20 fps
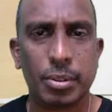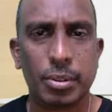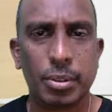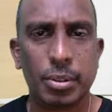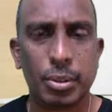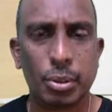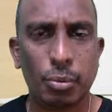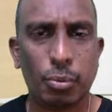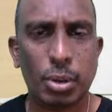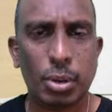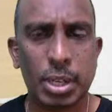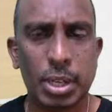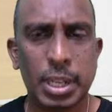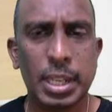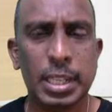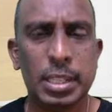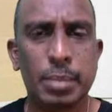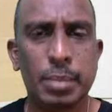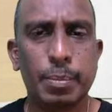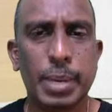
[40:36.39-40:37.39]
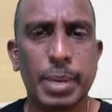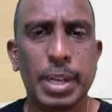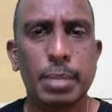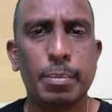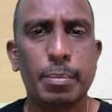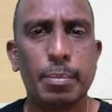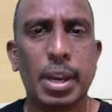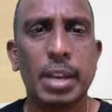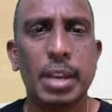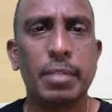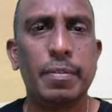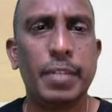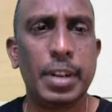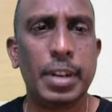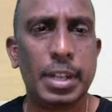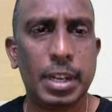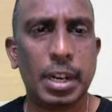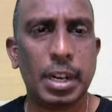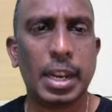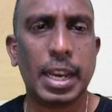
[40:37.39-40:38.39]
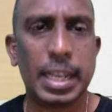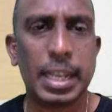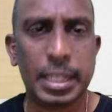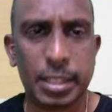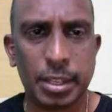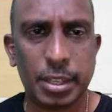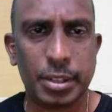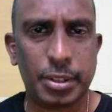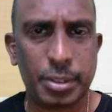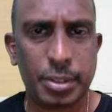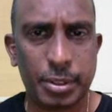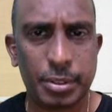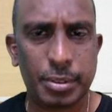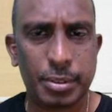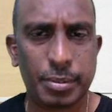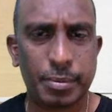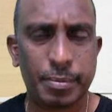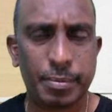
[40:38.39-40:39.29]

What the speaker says: So what is meant by fertilizers?